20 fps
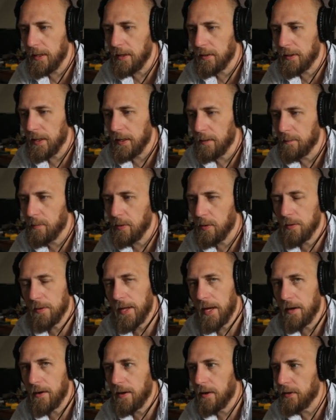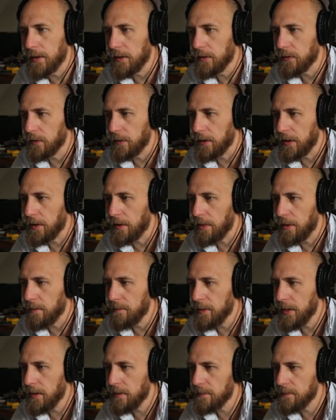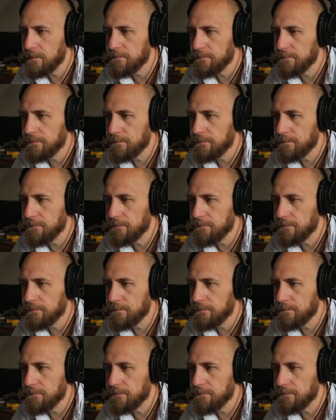I'll kind of pull that out and create a thumbnail.